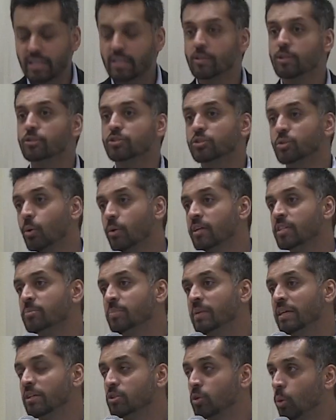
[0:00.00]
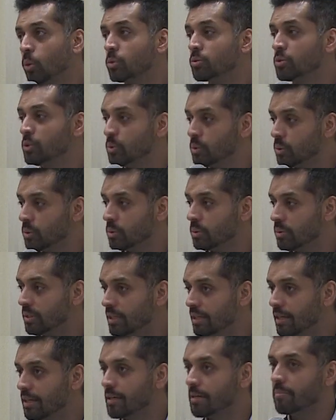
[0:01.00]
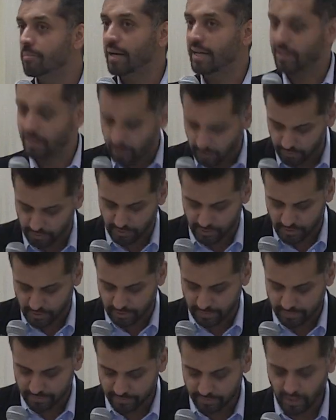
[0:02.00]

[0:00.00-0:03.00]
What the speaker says: is being told to you by others.